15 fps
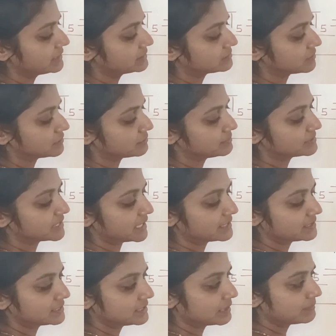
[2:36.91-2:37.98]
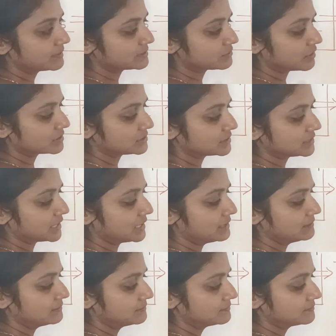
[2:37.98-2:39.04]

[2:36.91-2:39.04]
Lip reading: It's going to be sine theta plus cos theta?